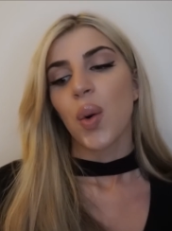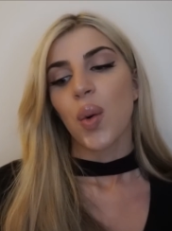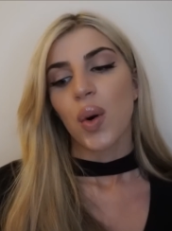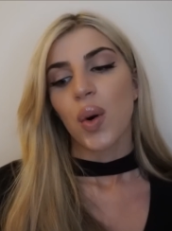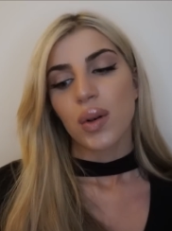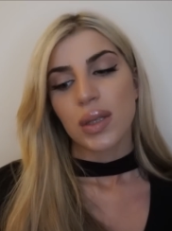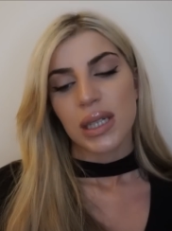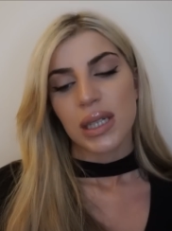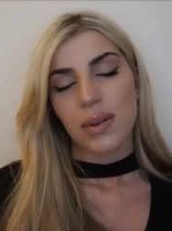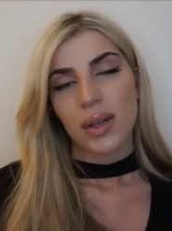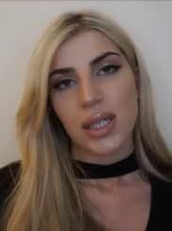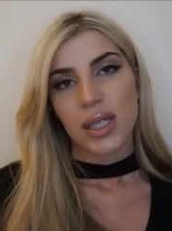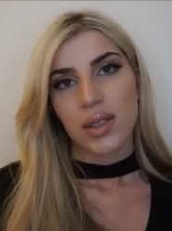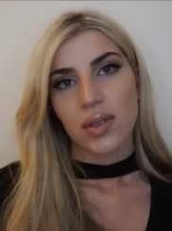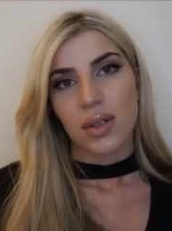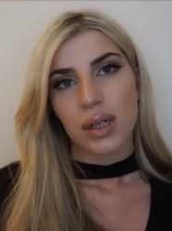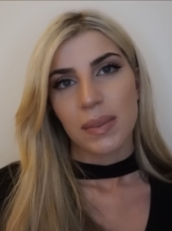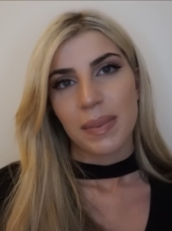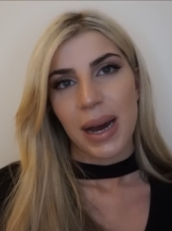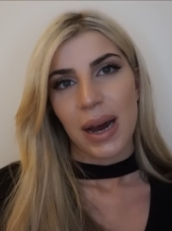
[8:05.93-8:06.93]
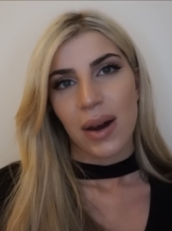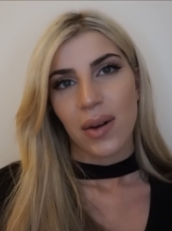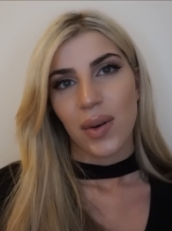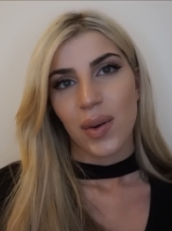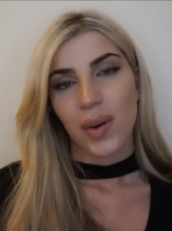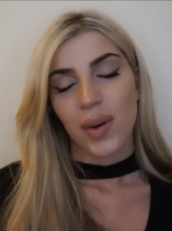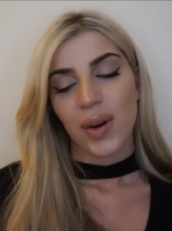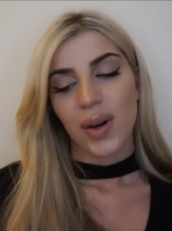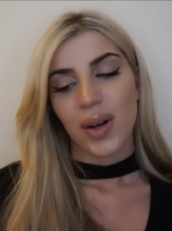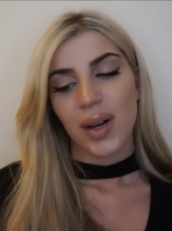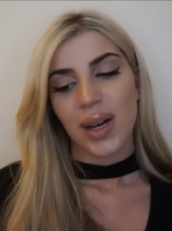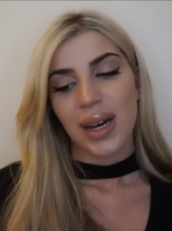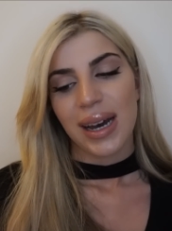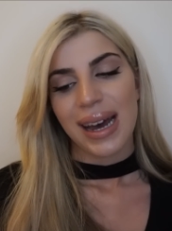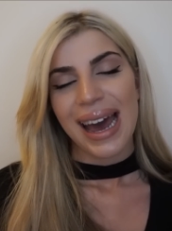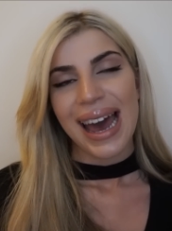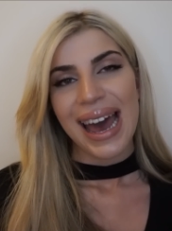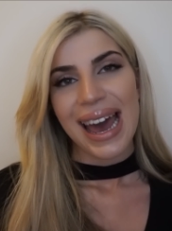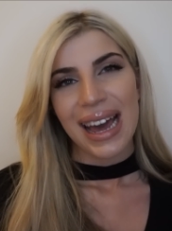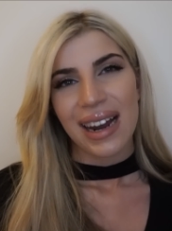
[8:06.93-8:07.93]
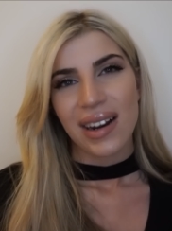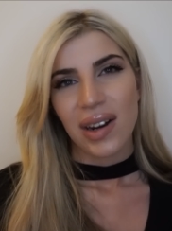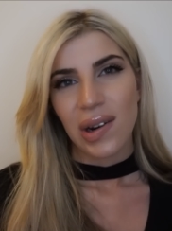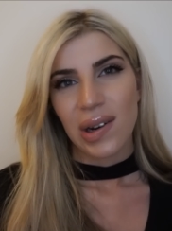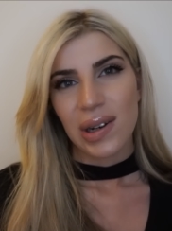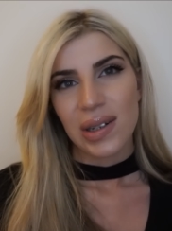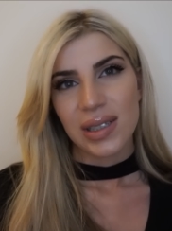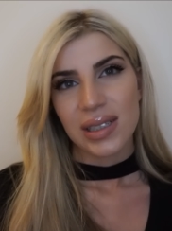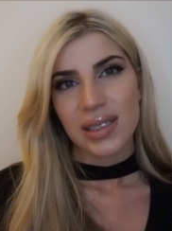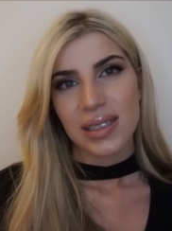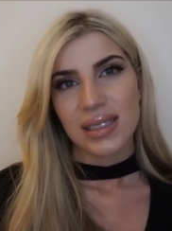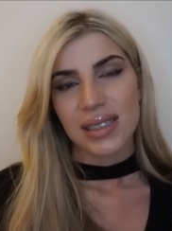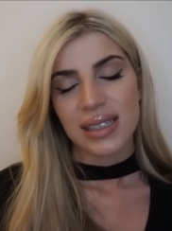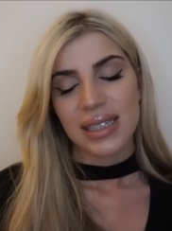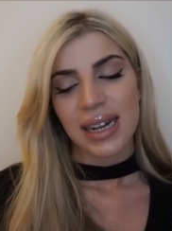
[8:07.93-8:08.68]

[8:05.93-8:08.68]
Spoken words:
Also, I want to talk about hair loss.